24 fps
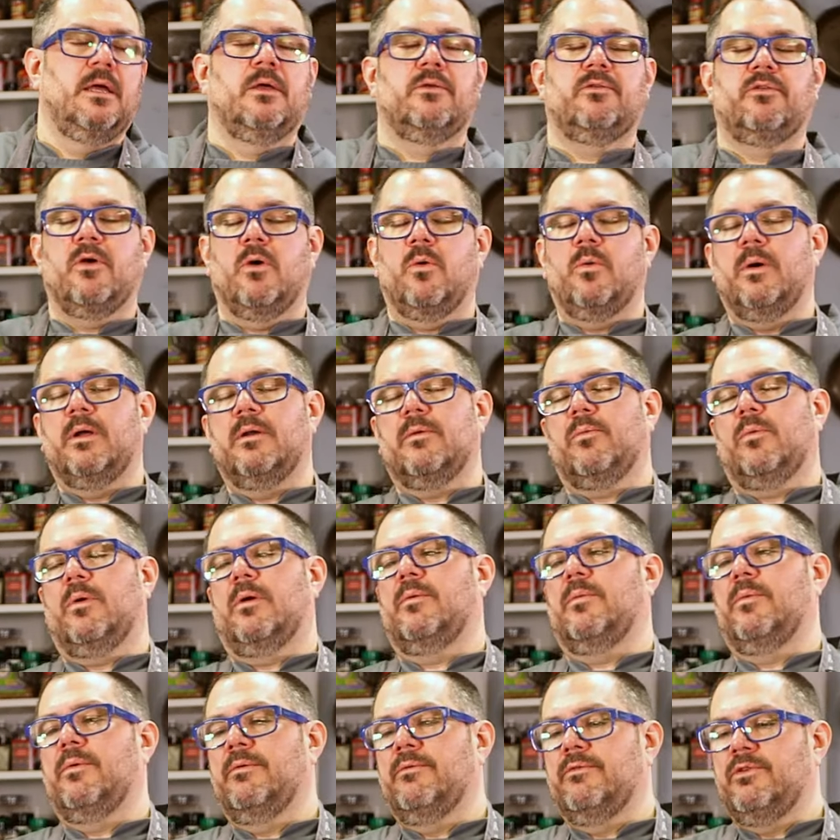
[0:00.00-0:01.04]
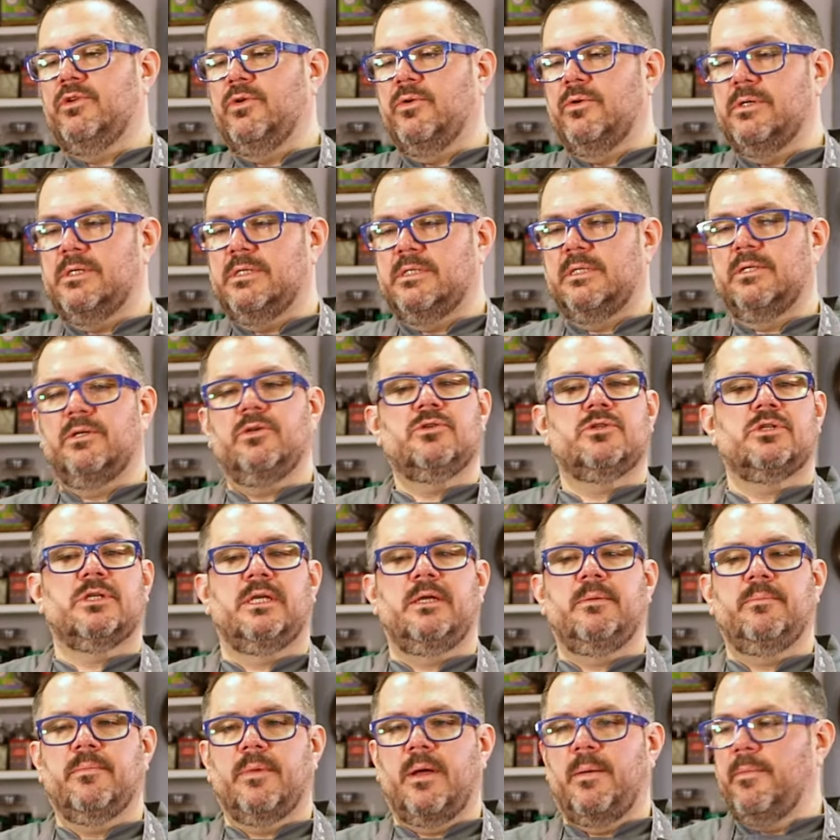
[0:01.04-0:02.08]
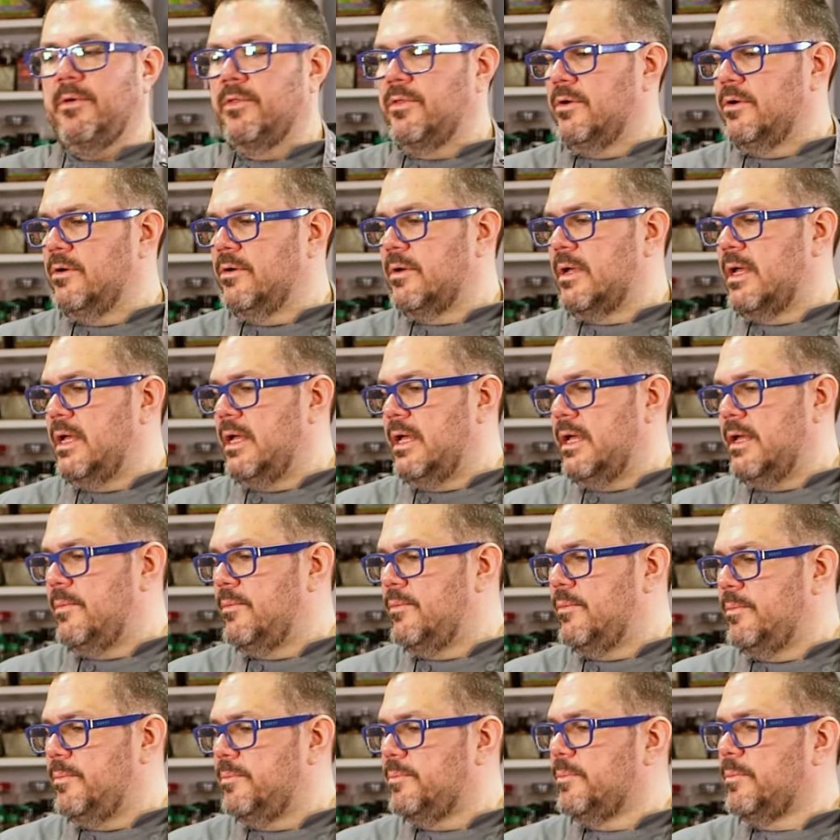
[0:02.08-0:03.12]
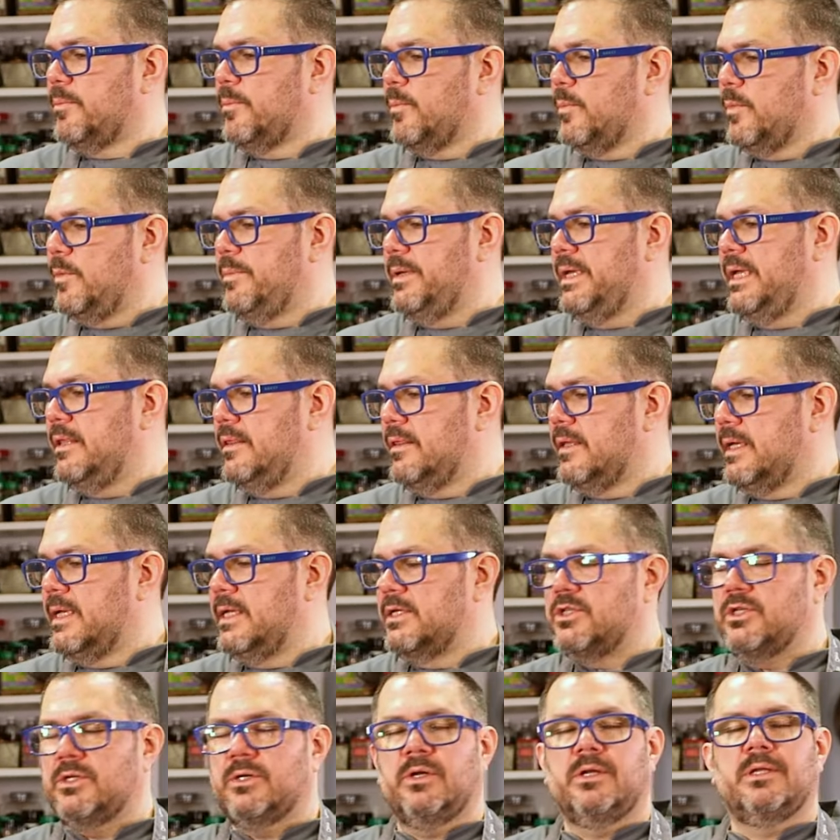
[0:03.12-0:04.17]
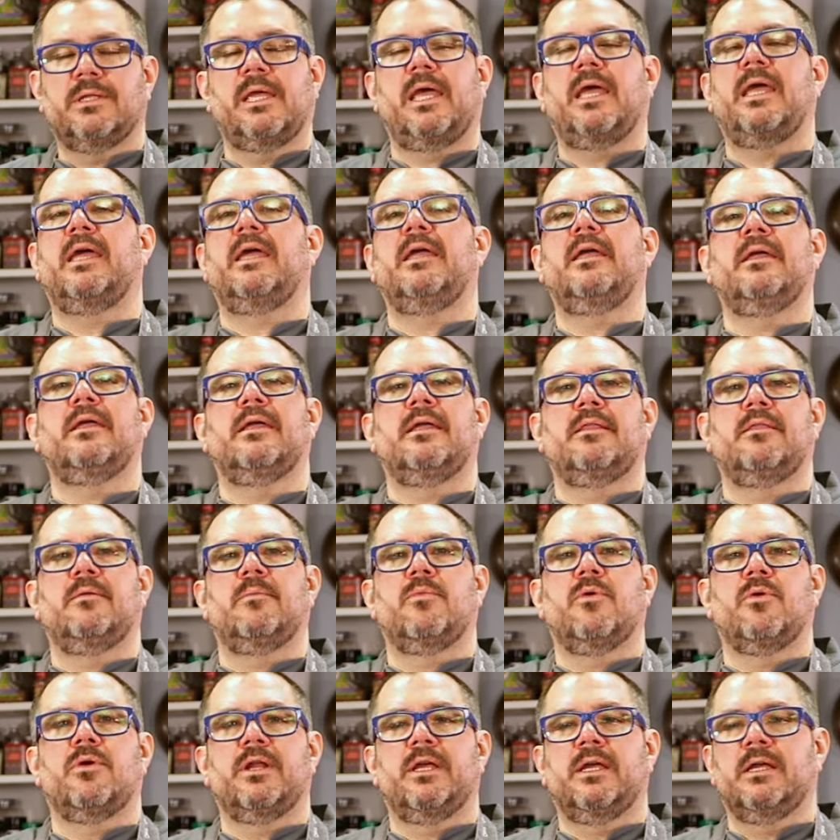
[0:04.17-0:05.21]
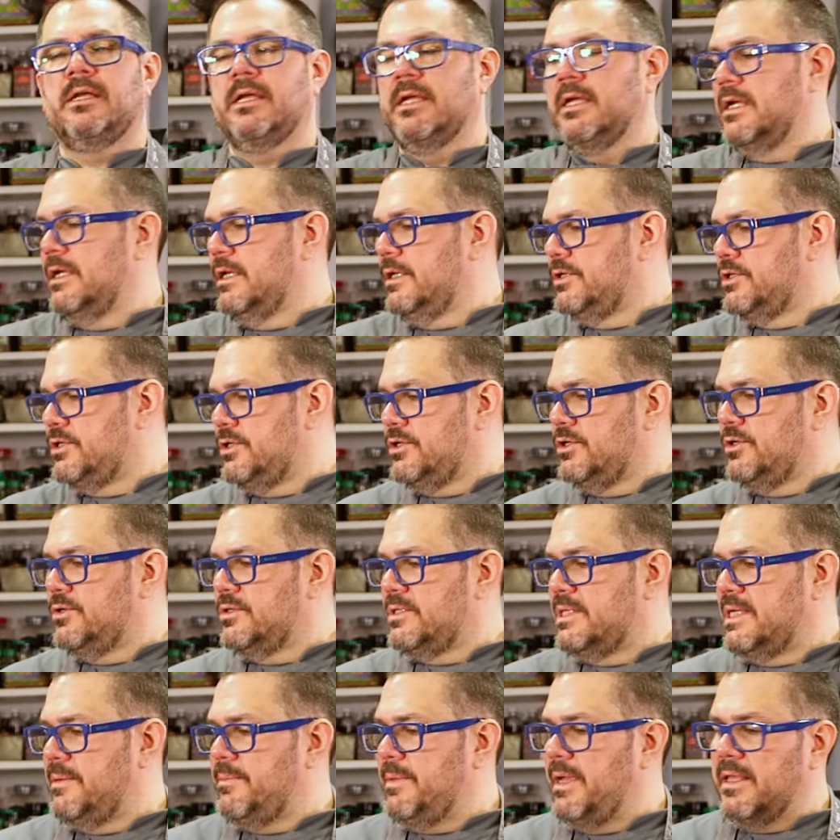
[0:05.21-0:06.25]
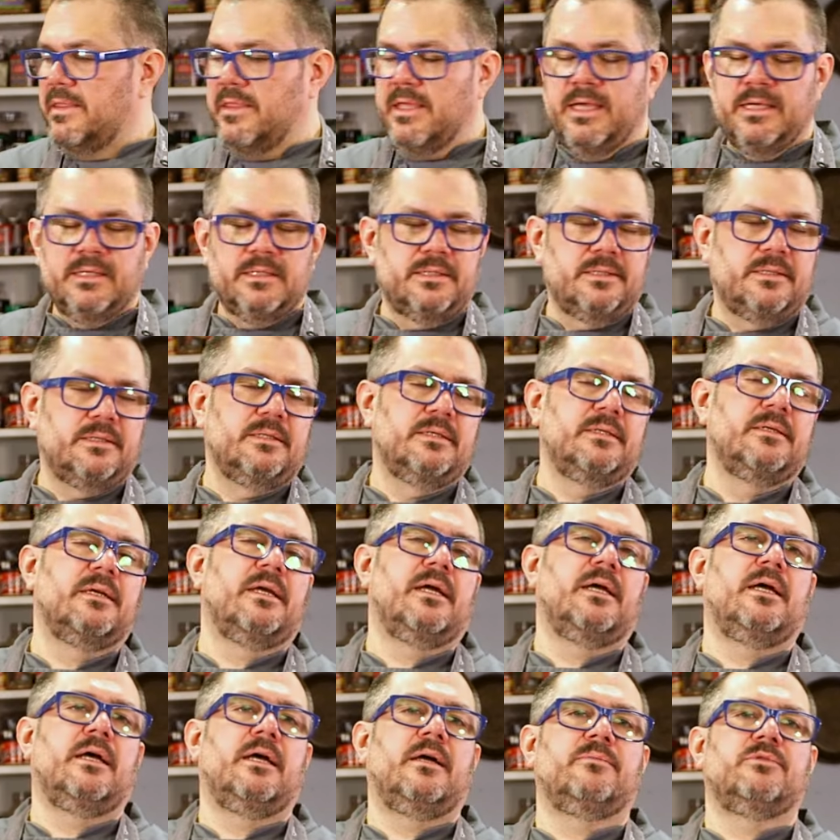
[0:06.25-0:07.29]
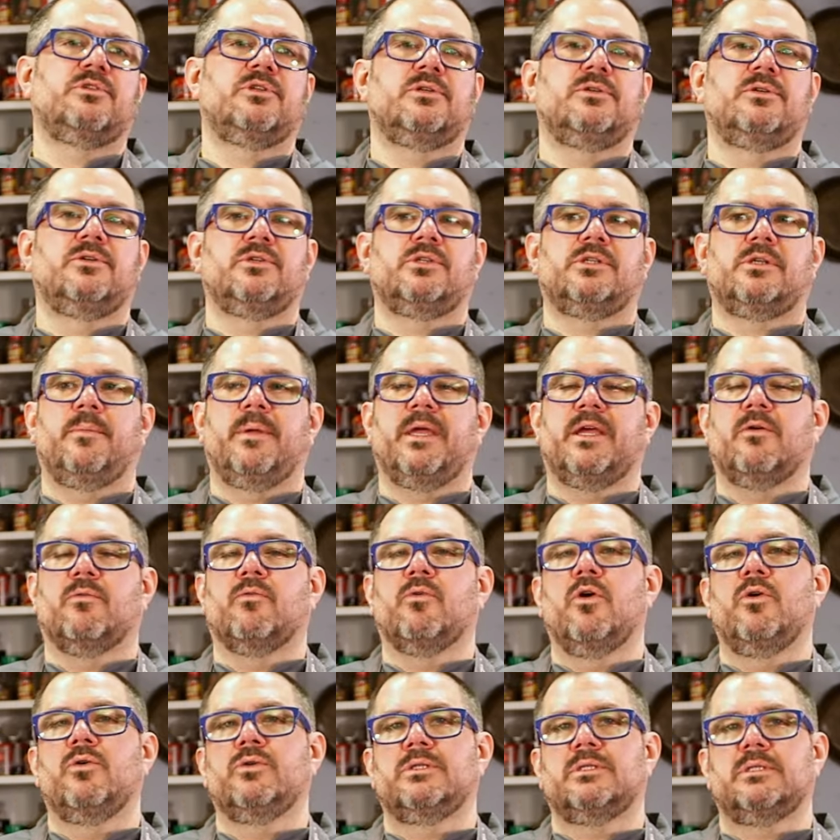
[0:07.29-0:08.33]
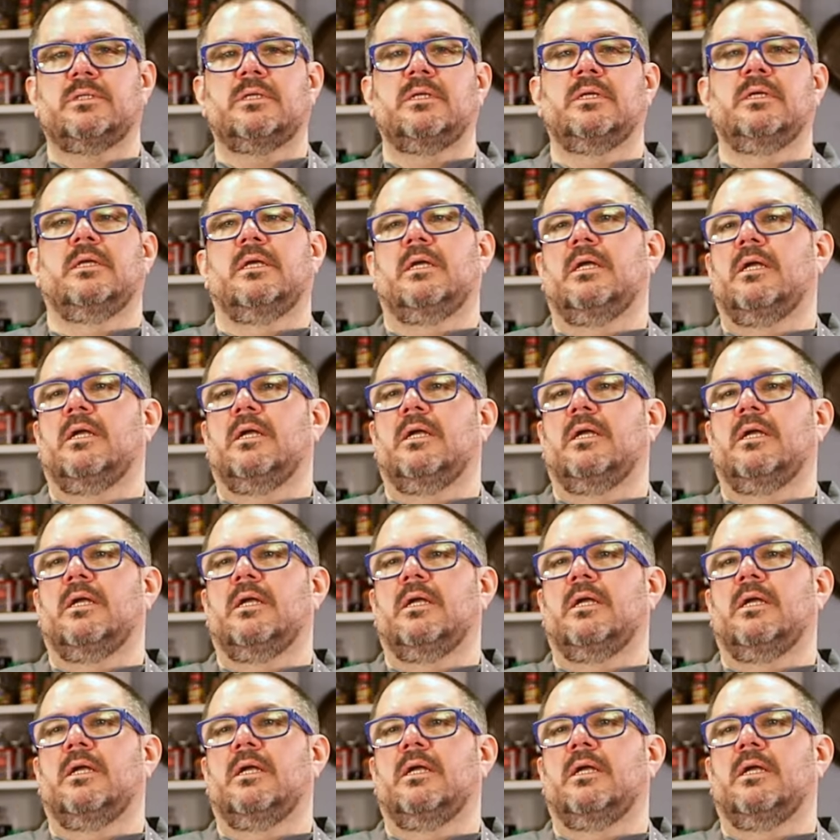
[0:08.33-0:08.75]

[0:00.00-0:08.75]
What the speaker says: So what we would do is, usually my mother would be in the kitchen all day in the morning. She'd usually make this. She'd usually make a roast